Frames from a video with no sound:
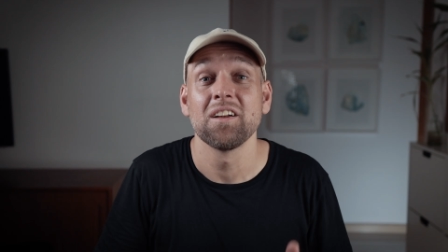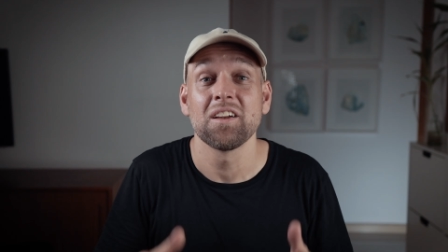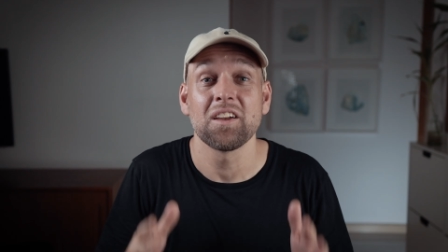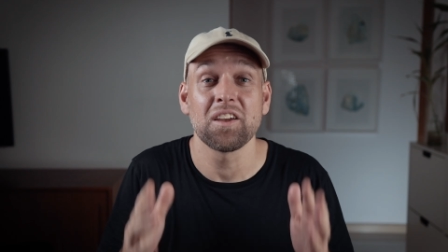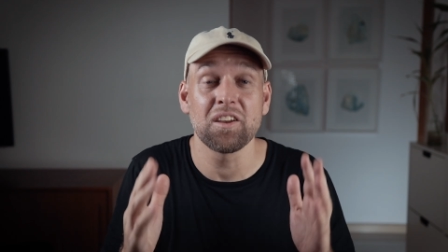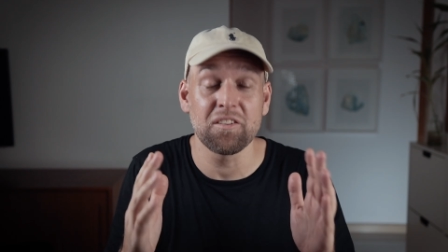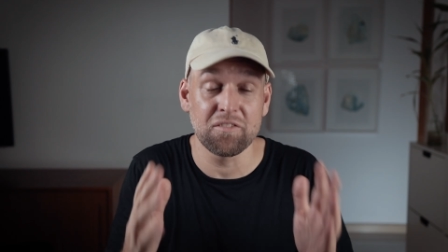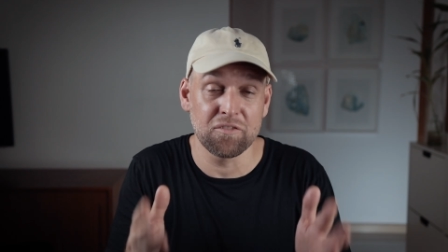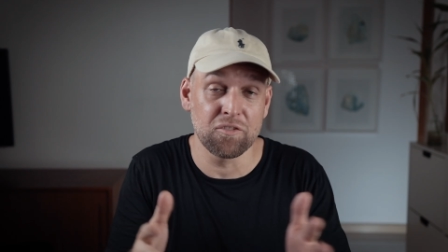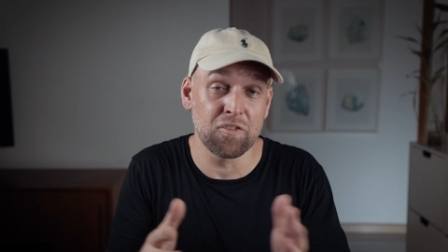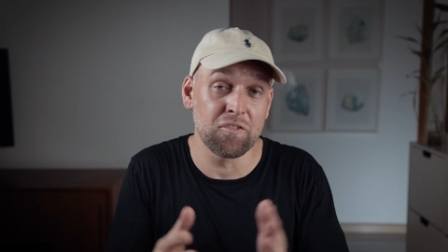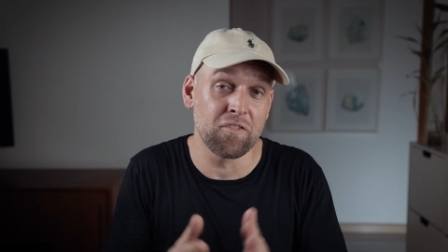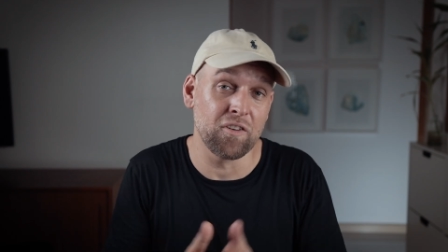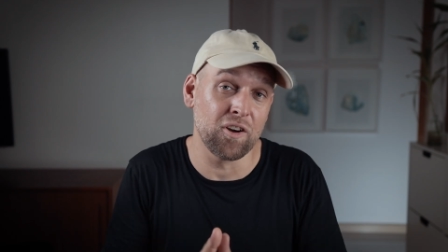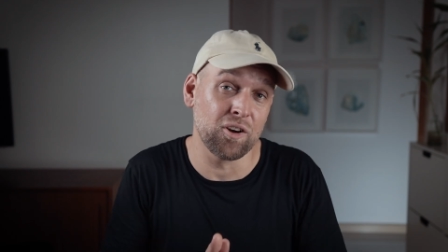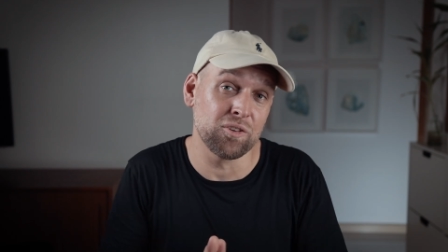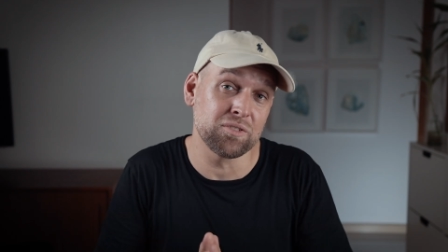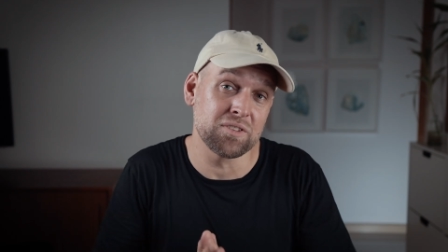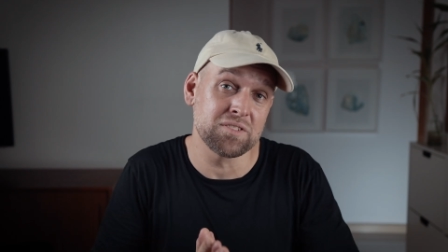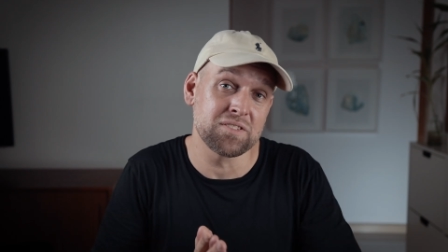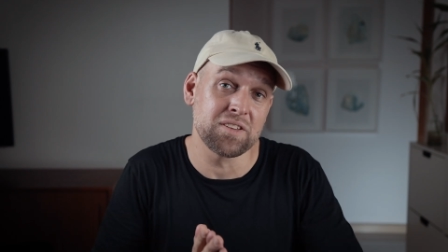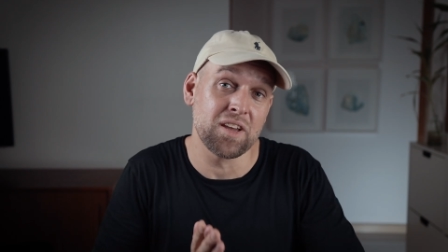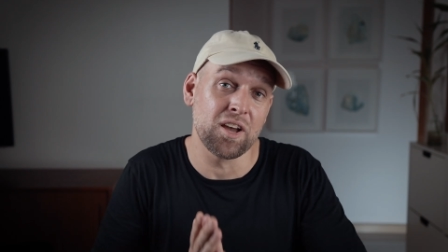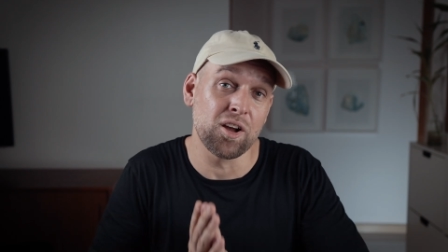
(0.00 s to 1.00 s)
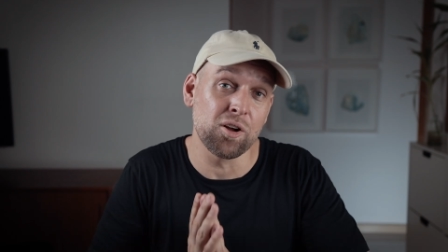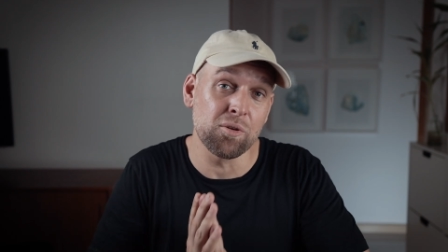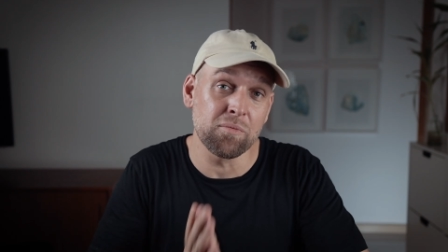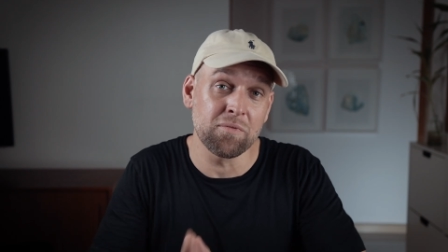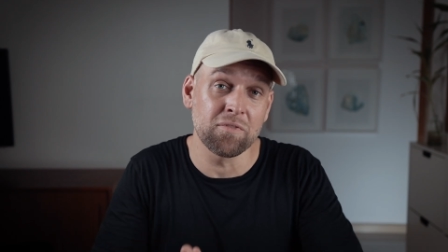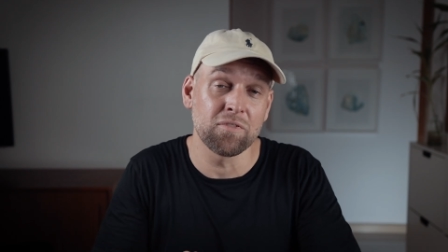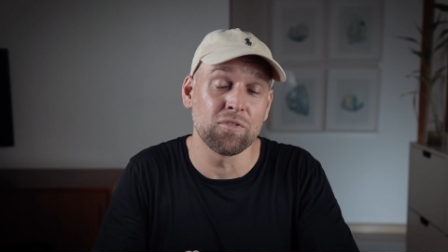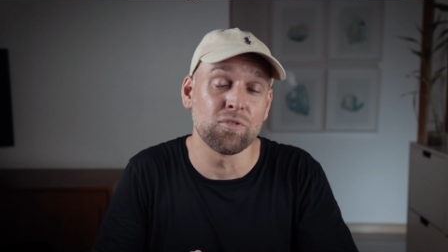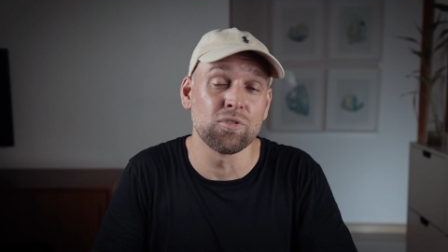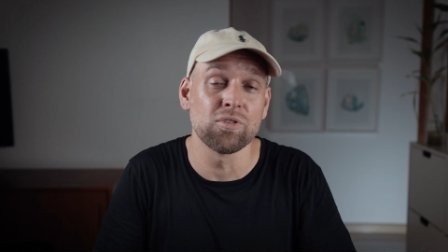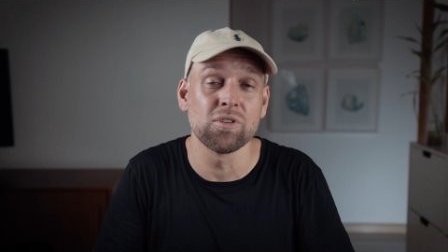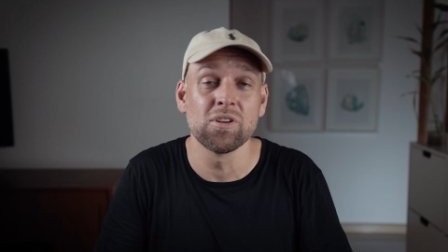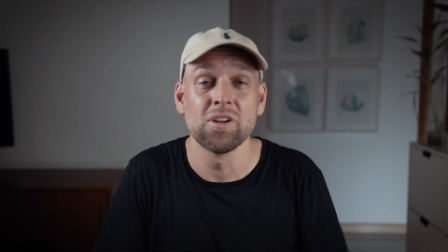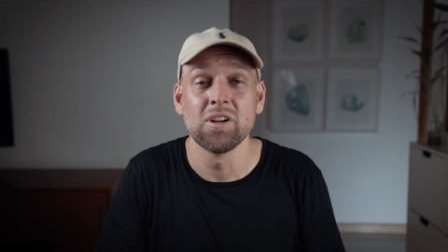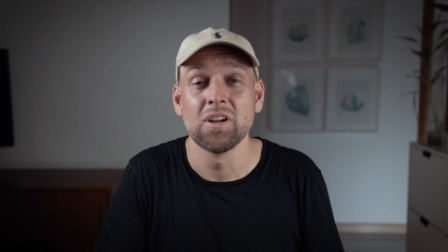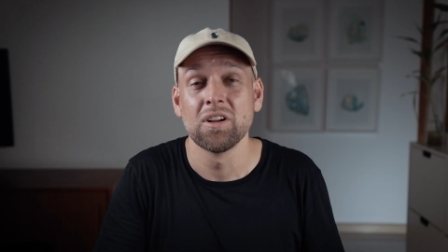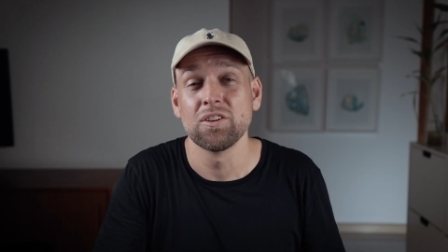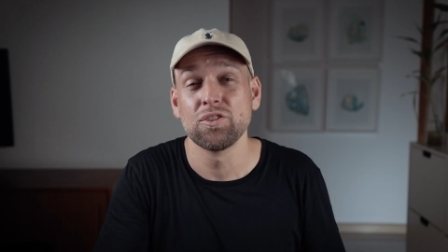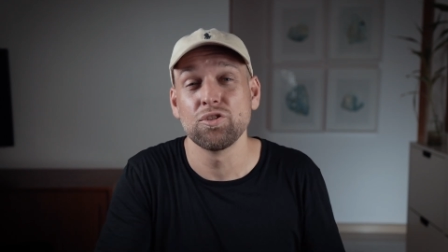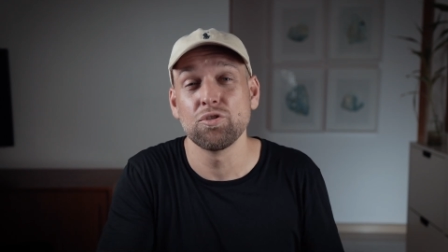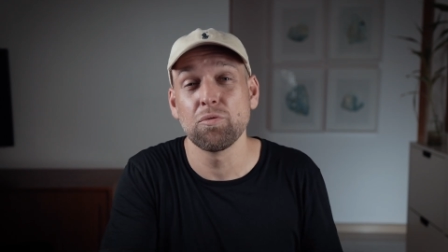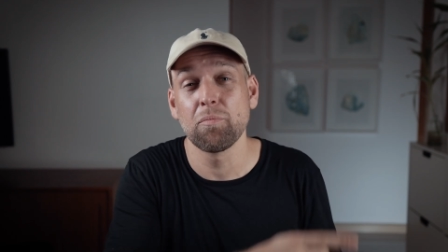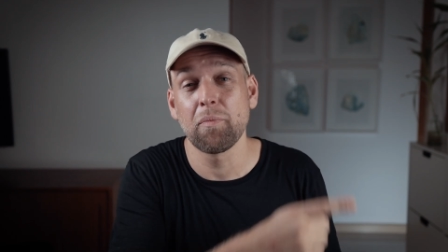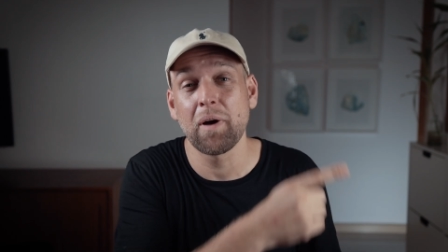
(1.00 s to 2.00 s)
If you found this helpful,
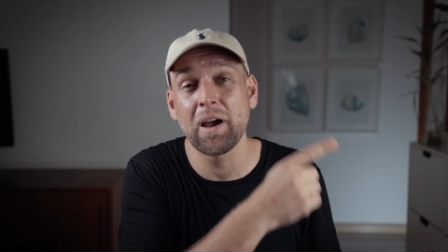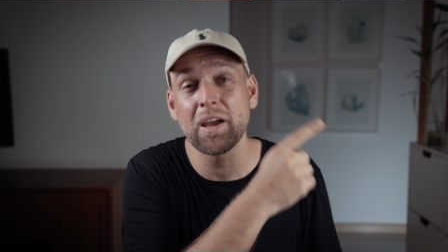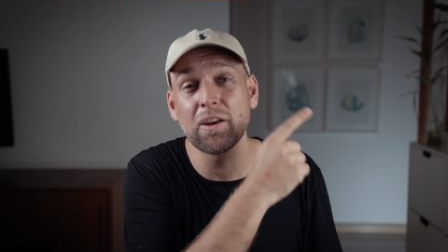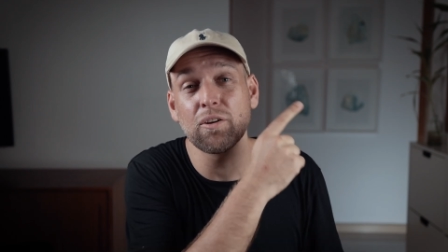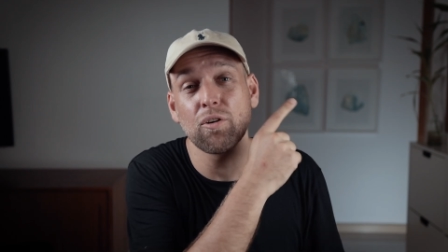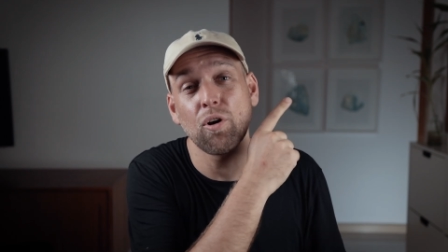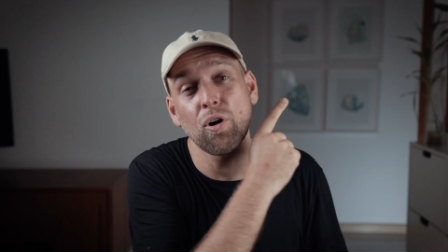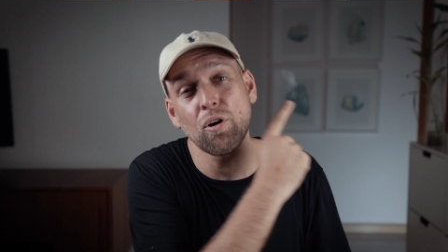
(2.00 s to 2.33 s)
you might